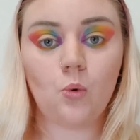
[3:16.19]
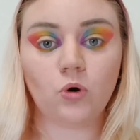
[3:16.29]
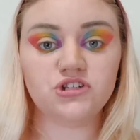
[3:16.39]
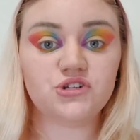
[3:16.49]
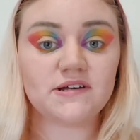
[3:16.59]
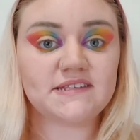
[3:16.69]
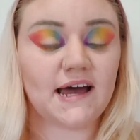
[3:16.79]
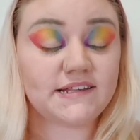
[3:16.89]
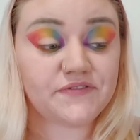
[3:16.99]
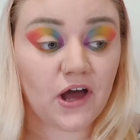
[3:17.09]
Once you're
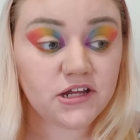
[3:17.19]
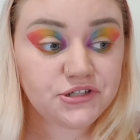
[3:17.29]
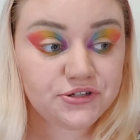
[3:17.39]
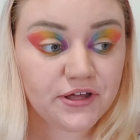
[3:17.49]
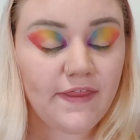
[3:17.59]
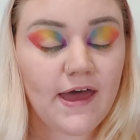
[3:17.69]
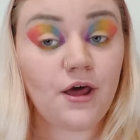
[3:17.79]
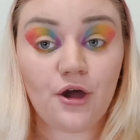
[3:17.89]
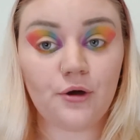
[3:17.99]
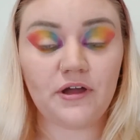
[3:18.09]
satisfied, you can
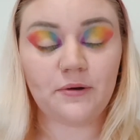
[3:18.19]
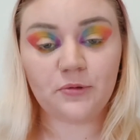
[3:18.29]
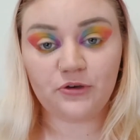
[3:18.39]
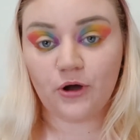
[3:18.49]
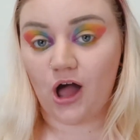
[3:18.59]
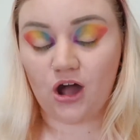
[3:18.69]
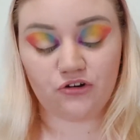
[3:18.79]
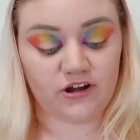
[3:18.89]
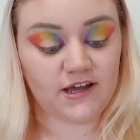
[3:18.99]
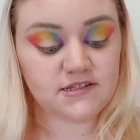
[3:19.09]
then go in with your cut
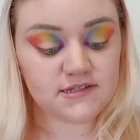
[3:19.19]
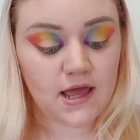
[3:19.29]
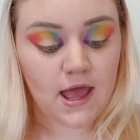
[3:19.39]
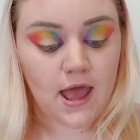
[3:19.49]
crease.